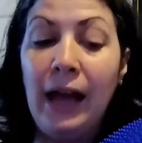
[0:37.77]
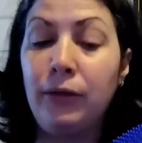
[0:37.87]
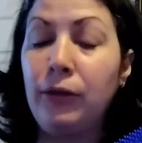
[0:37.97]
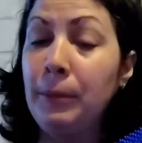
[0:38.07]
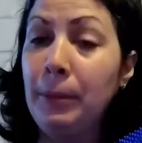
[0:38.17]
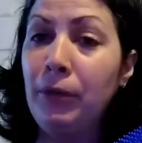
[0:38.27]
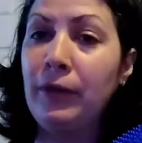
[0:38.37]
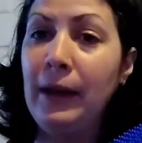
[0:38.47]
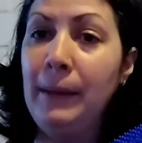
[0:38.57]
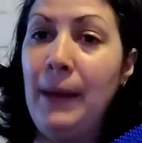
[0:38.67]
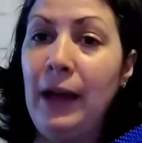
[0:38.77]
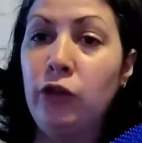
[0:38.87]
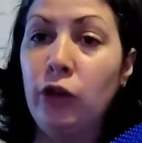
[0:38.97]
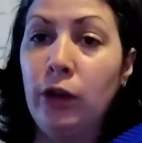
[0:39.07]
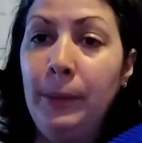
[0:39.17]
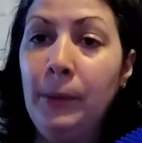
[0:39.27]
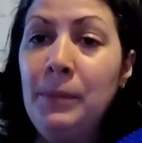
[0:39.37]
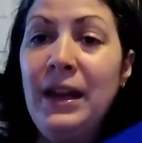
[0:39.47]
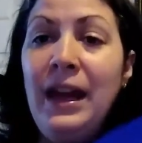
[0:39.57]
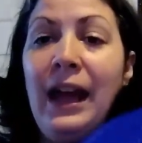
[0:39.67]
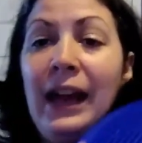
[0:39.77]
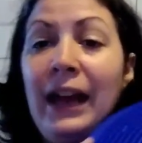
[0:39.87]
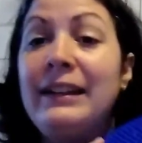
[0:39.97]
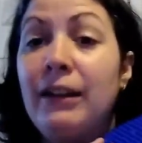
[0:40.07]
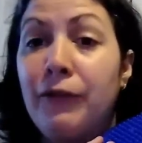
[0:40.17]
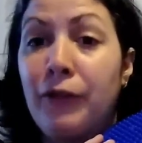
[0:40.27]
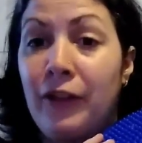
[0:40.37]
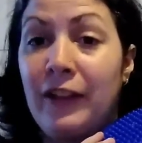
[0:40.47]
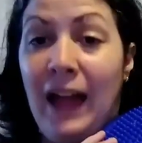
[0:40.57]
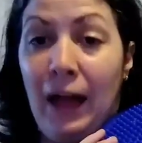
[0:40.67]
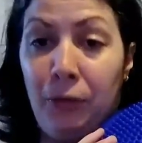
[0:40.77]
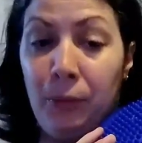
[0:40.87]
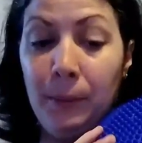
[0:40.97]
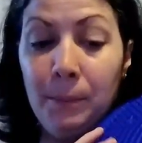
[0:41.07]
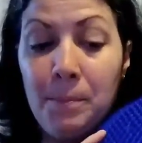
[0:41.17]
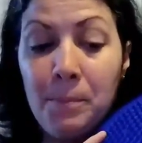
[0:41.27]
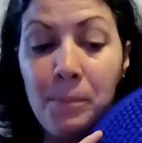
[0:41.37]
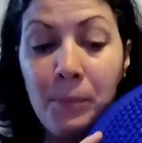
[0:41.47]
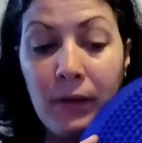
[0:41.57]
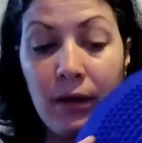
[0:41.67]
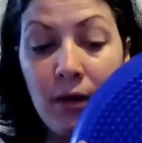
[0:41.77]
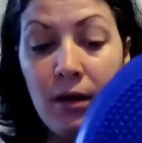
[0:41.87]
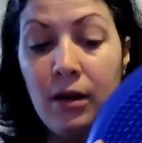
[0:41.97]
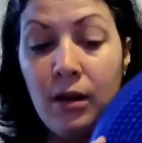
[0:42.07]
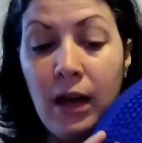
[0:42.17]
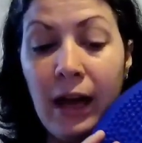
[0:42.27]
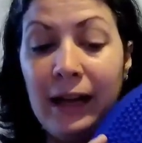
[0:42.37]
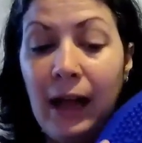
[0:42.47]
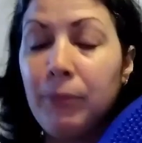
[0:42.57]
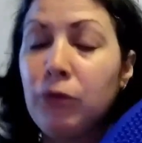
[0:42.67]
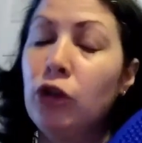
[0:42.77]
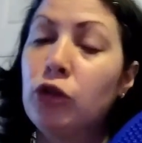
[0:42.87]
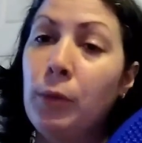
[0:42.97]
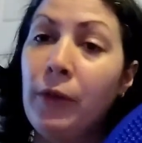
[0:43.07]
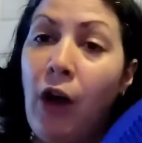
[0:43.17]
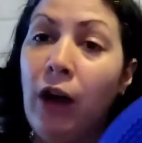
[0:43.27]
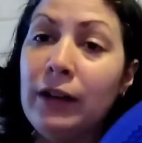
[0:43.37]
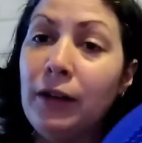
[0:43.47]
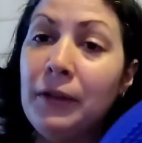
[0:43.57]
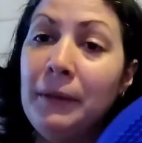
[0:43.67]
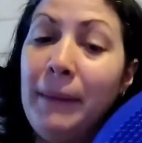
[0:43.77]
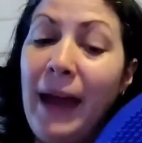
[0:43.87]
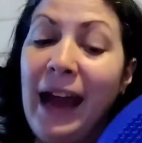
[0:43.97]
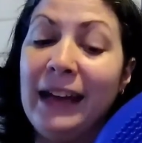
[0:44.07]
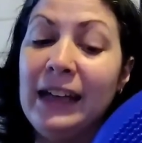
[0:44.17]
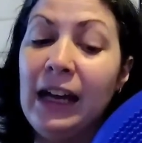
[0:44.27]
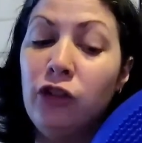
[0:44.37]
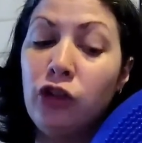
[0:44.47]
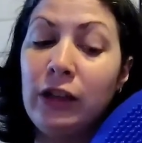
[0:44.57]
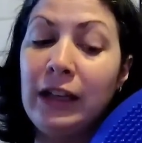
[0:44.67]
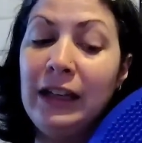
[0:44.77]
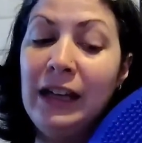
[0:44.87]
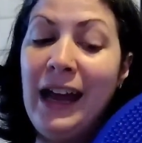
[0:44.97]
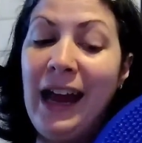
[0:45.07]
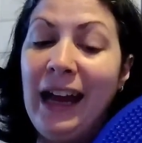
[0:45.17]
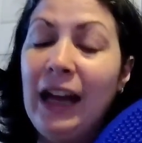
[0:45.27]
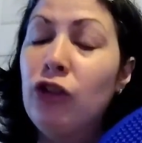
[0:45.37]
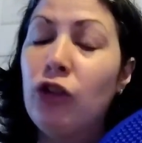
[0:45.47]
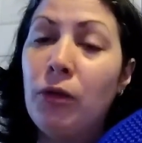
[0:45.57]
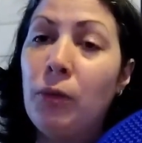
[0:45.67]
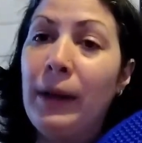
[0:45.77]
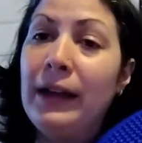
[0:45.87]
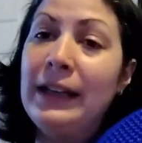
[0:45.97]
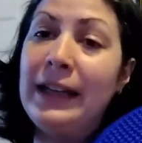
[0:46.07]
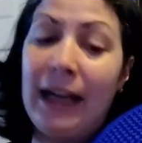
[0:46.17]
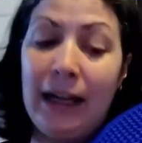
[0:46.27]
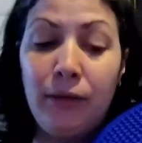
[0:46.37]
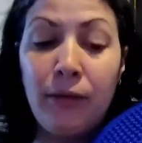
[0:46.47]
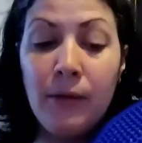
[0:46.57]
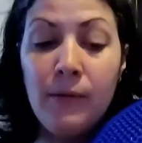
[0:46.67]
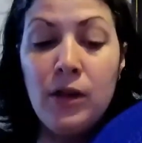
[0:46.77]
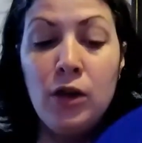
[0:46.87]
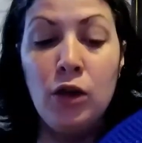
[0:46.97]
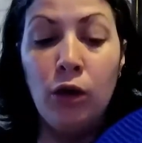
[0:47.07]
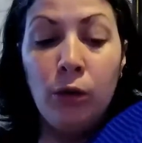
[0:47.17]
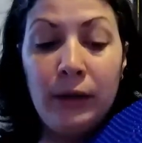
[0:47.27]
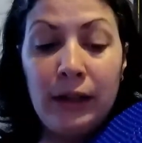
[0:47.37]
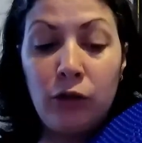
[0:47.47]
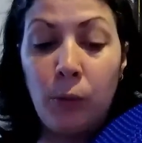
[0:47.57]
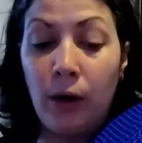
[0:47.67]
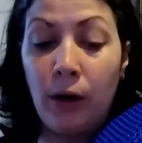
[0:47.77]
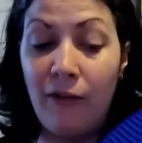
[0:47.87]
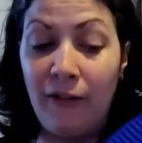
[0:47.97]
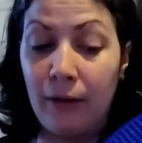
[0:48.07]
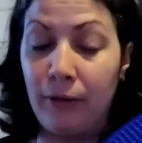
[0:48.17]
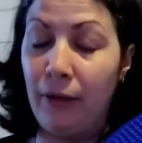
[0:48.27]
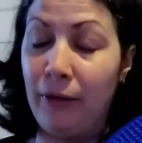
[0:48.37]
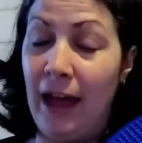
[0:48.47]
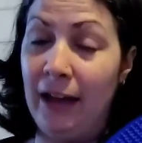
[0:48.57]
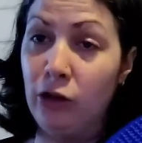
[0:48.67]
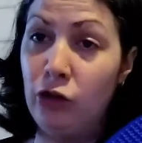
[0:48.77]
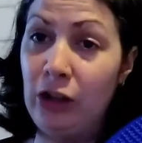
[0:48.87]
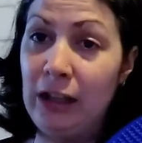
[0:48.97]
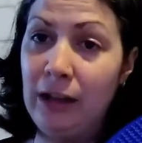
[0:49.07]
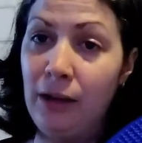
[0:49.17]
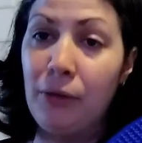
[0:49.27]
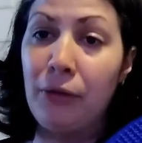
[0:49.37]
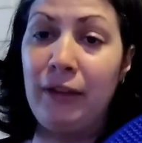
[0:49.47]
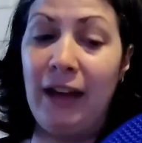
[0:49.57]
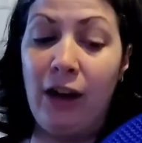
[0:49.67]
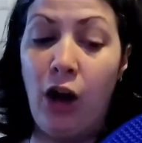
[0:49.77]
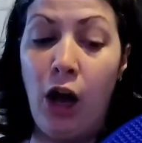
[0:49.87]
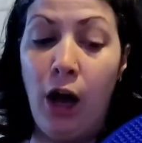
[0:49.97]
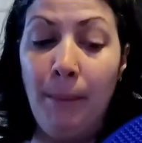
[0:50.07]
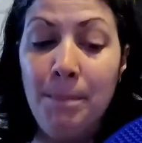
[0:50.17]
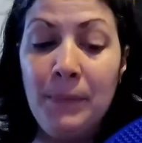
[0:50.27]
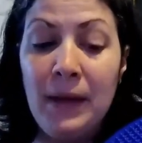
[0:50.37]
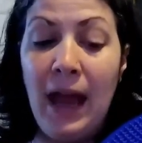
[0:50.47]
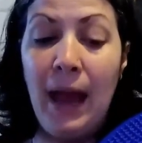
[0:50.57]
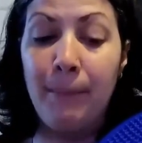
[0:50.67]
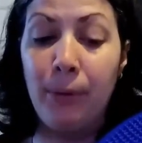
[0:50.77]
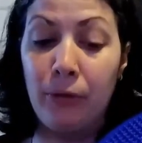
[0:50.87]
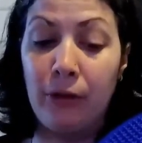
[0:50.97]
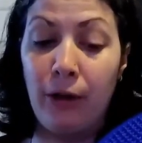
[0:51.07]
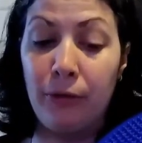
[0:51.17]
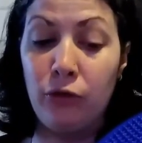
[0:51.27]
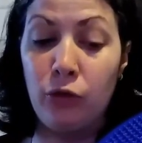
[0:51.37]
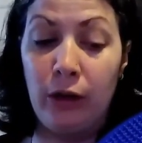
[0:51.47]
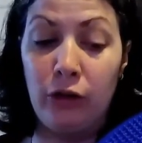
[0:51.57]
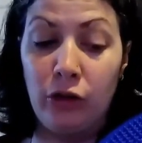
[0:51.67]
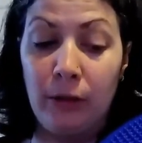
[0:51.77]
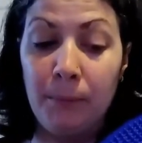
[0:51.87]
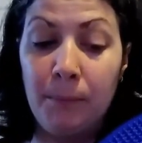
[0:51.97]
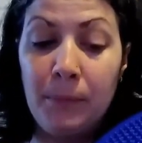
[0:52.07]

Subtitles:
It's super slim and durable and ideal for the classroom. It helps children with autism, ADHD, and just wiggly kids who need to work off excess energy, stay calm, and boost concentration.